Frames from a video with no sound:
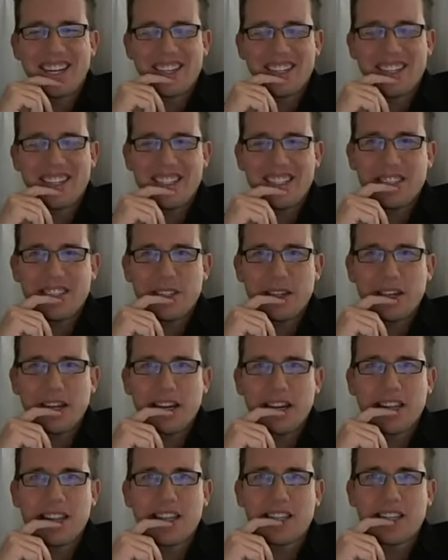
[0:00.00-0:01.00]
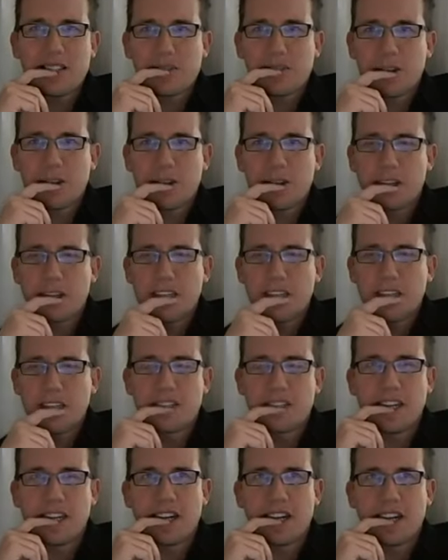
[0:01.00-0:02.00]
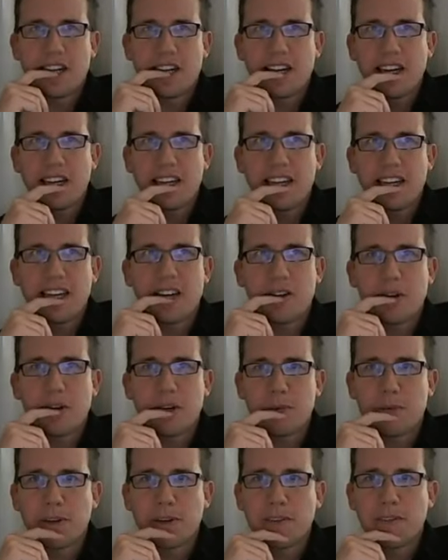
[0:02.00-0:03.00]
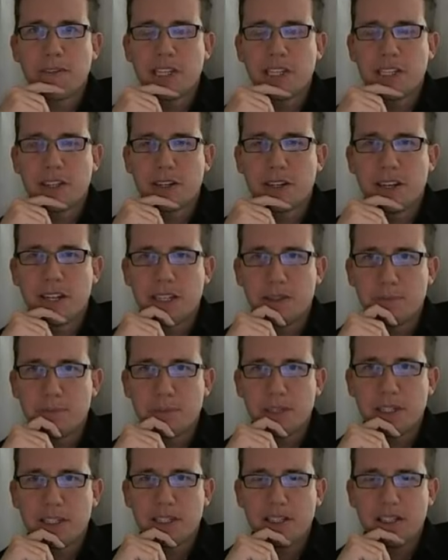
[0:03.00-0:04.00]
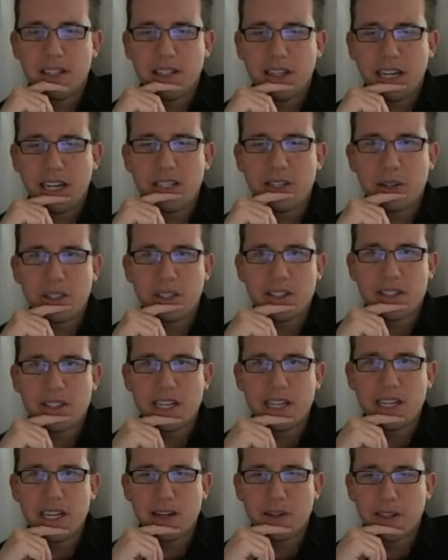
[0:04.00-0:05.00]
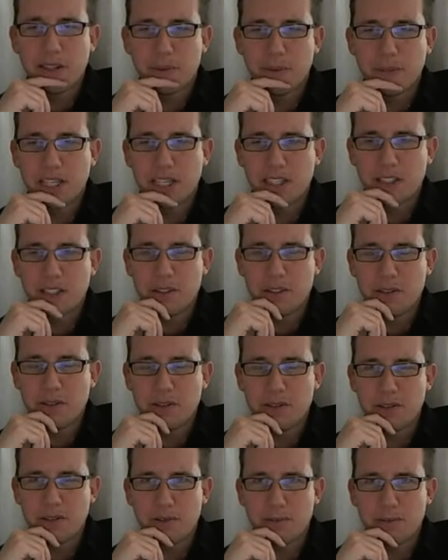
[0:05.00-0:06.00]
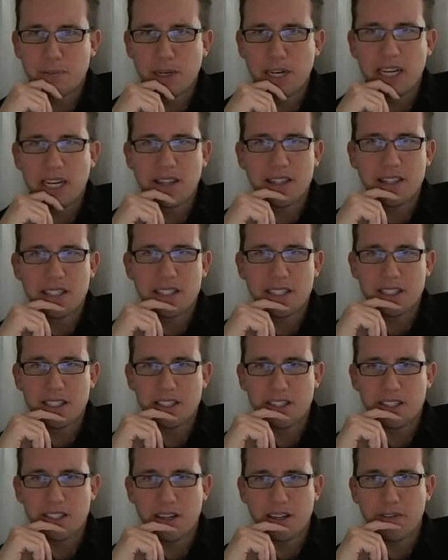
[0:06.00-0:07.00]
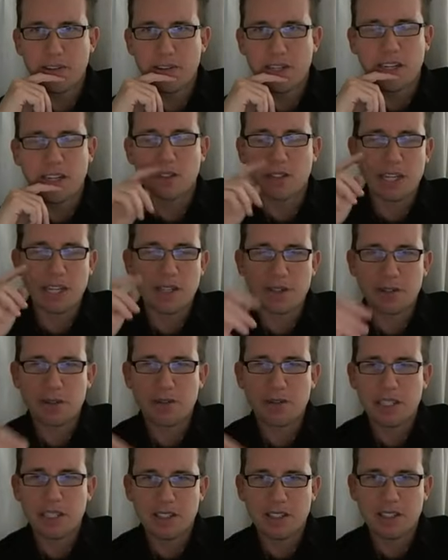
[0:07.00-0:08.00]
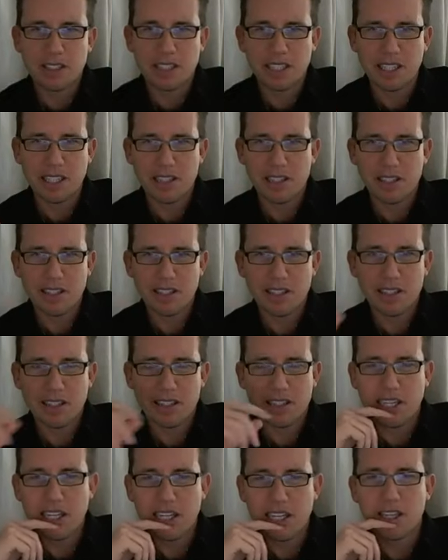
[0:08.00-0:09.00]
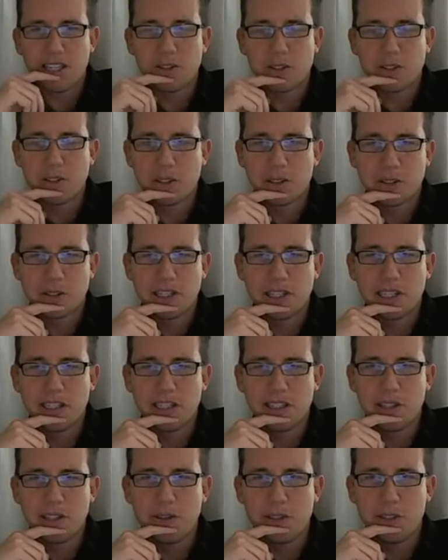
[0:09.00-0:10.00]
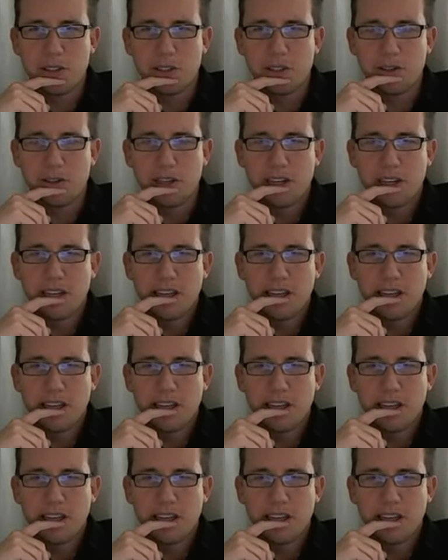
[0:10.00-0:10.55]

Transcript: Yeah, I think it's really interesting. I can't quite put my finger on it, but I notice now that when I do behind-the-scenes stuff, and I don't do nearly anything to the degree that you do,